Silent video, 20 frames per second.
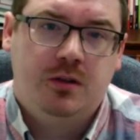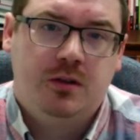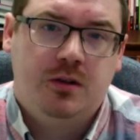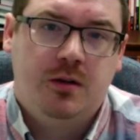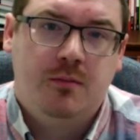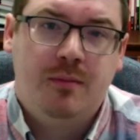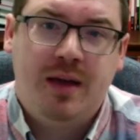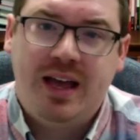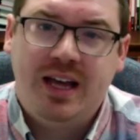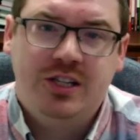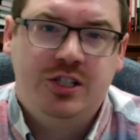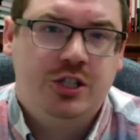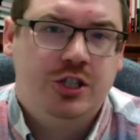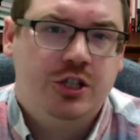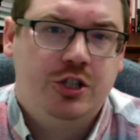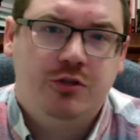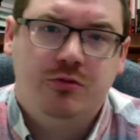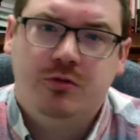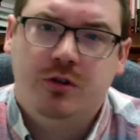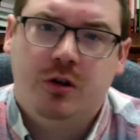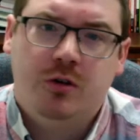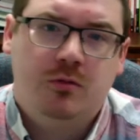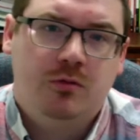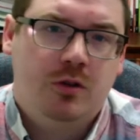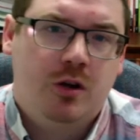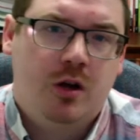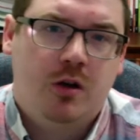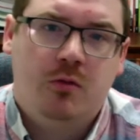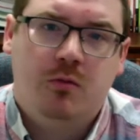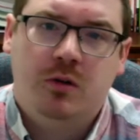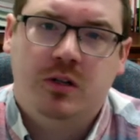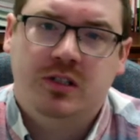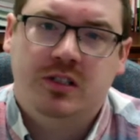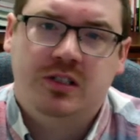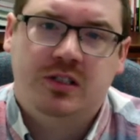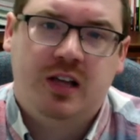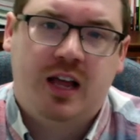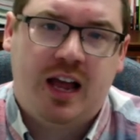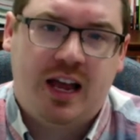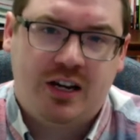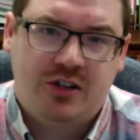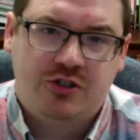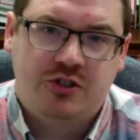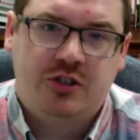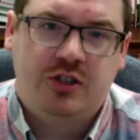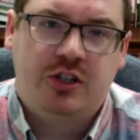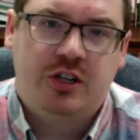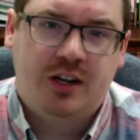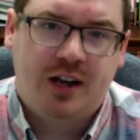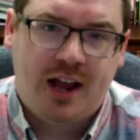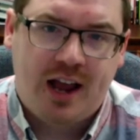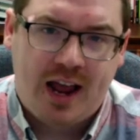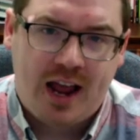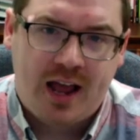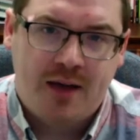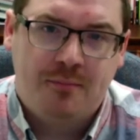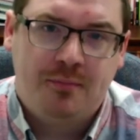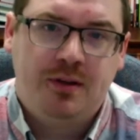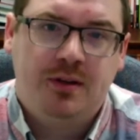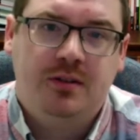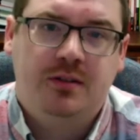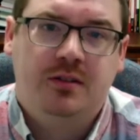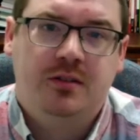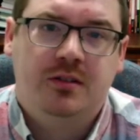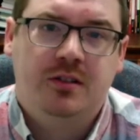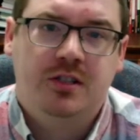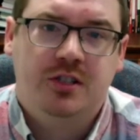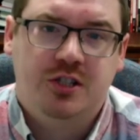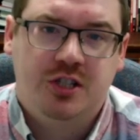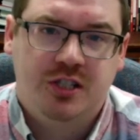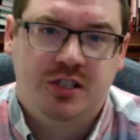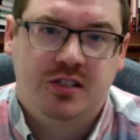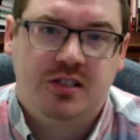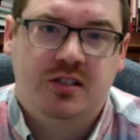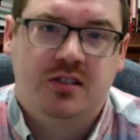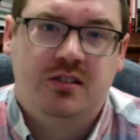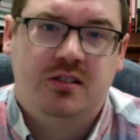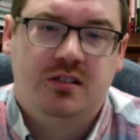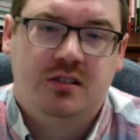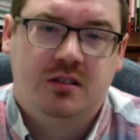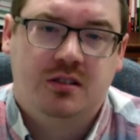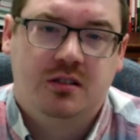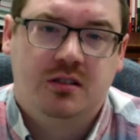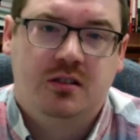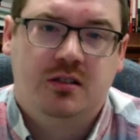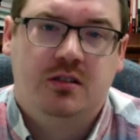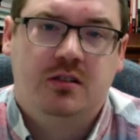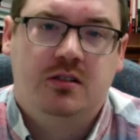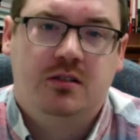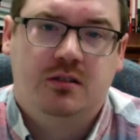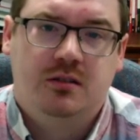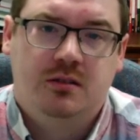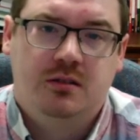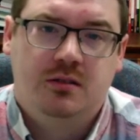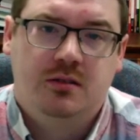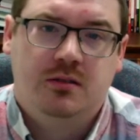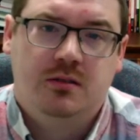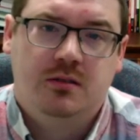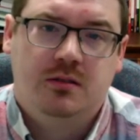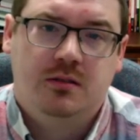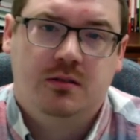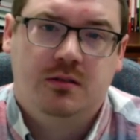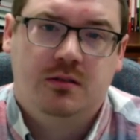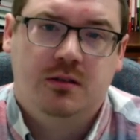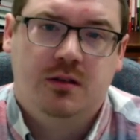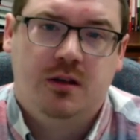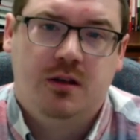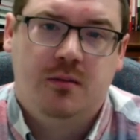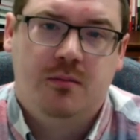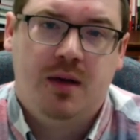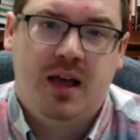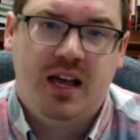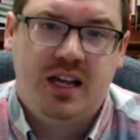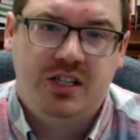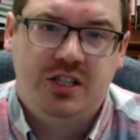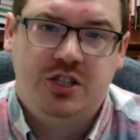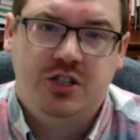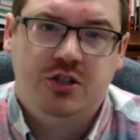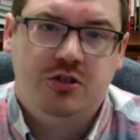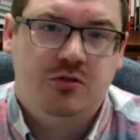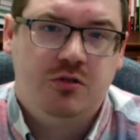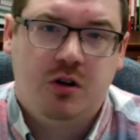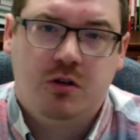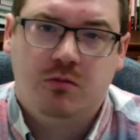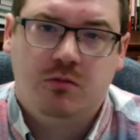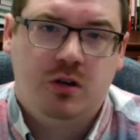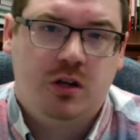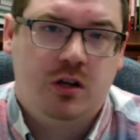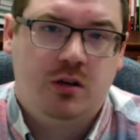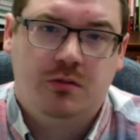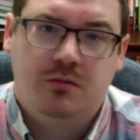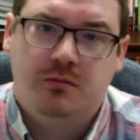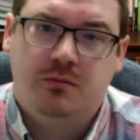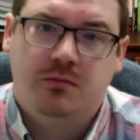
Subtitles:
Imagine you don't know what's actually going to happen to Jesus. Imagine you don't know.